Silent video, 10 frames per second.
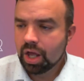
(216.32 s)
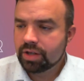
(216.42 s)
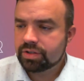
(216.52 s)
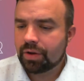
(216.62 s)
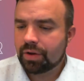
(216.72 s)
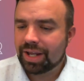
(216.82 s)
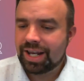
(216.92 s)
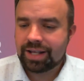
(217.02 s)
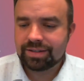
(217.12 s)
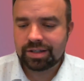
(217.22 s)
So
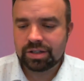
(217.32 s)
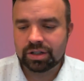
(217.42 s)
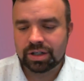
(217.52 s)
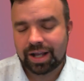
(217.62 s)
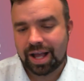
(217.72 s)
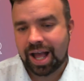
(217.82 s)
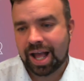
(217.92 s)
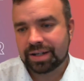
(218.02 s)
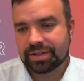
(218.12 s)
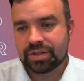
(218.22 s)
let's look
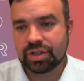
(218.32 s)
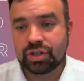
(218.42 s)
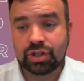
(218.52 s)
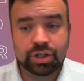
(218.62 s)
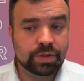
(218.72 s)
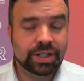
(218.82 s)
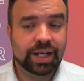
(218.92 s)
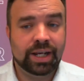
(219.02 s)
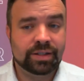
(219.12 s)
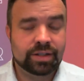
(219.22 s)
at the
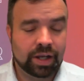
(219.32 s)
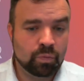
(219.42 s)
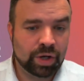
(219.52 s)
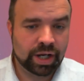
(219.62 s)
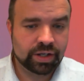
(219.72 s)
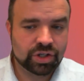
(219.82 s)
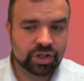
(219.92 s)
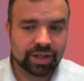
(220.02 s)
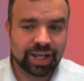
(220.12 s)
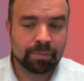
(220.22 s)
duties in
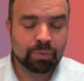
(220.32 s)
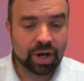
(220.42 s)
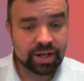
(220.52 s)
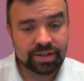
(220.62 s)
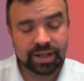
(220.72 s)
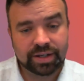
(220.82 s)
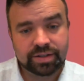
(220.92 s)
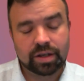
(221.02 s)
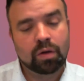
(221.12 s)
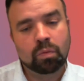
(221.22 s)
which the
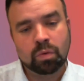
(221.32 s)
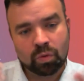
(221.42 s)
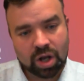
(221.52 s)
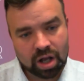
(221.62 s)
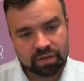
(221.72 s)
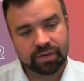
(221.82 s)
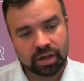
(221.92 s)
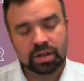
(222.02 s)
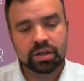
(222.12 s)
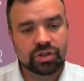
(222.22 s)
apprentice will
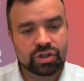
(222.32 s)
cover